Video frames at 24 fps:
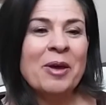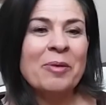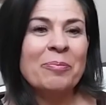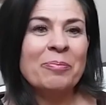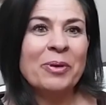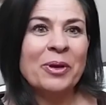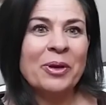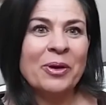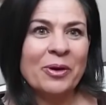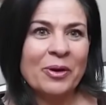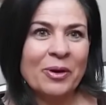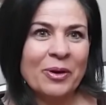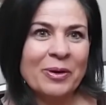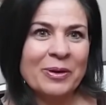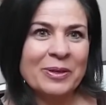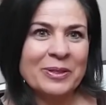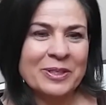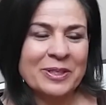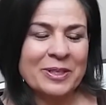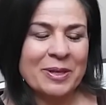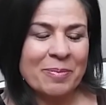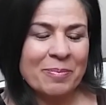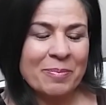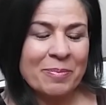
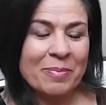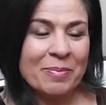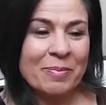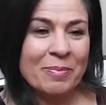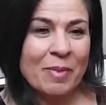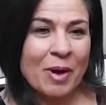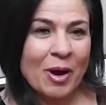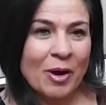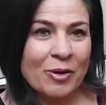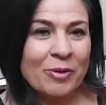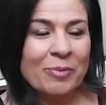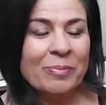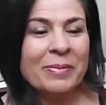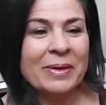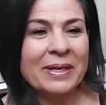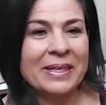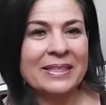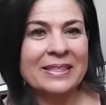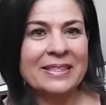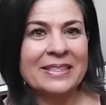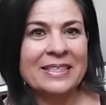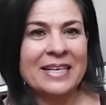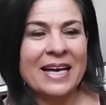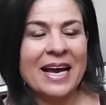Because the
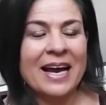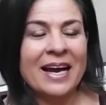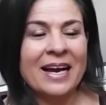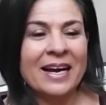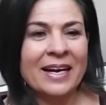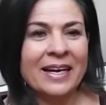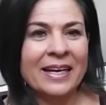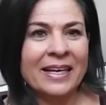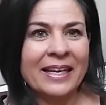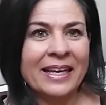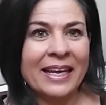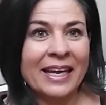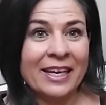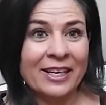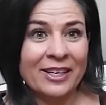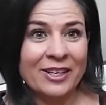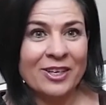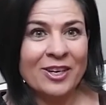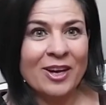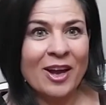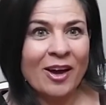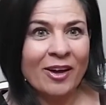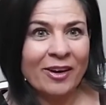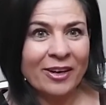moment I
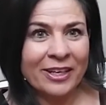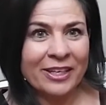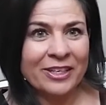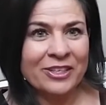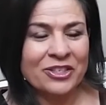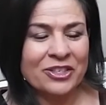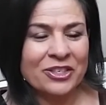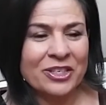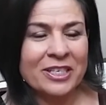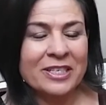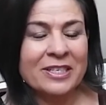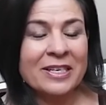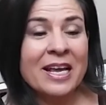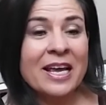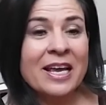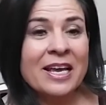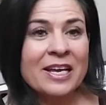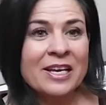acknowledged it,